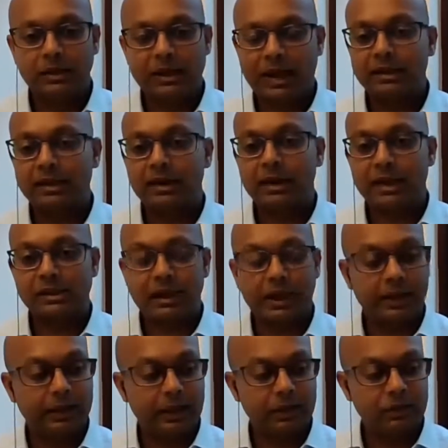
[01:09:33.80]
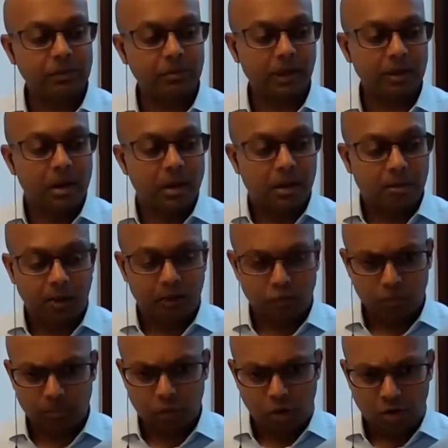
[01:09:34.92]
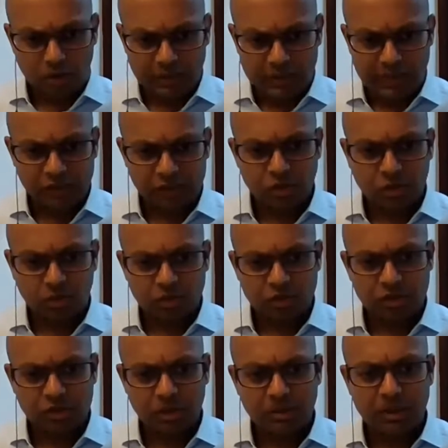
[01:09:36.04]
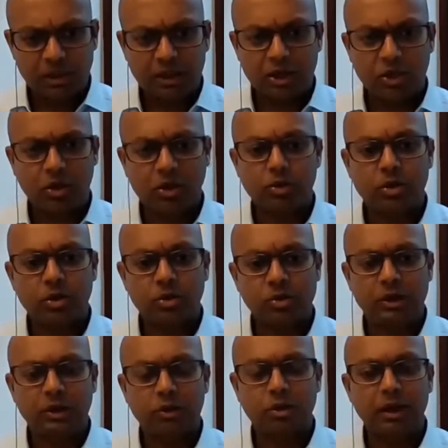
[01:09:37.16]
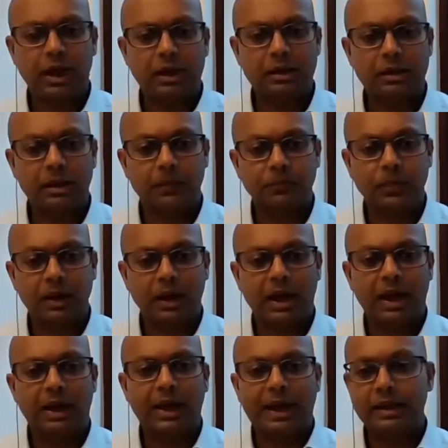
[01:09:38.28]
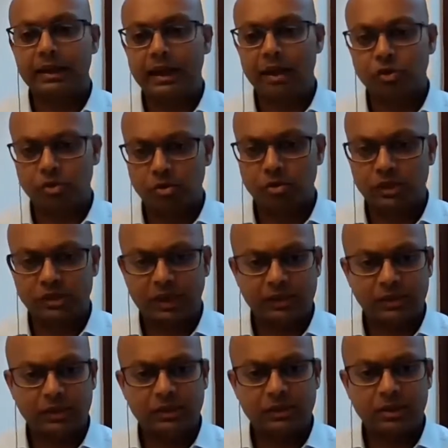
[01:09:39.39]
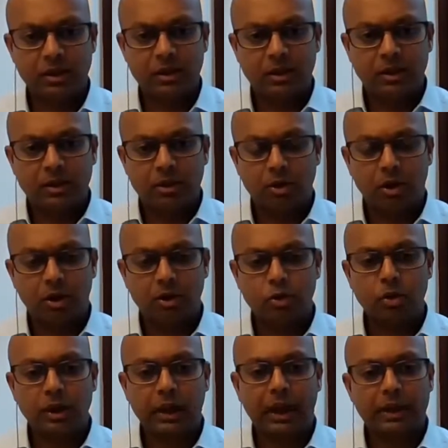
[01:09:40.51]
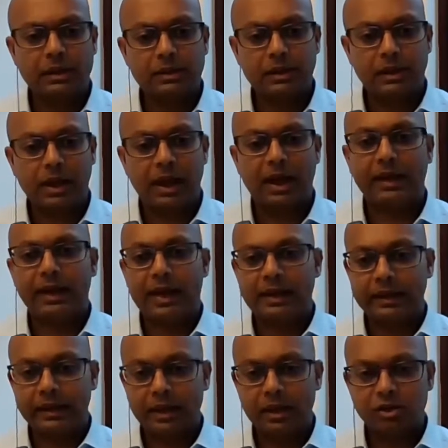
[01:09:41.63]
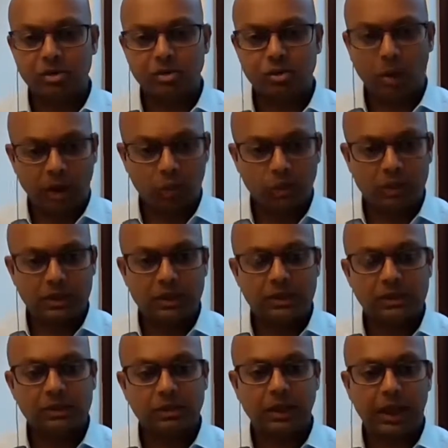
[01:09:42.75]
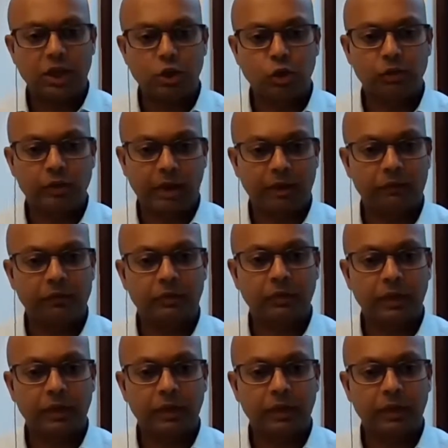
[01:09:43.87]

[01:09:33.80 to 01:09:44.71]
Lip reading: tactical asset allocation. But to broadly answer your question, Shamindra, I think you're still looking at a high allocation to risk assets. You are looking at a high allocation to equities than you would have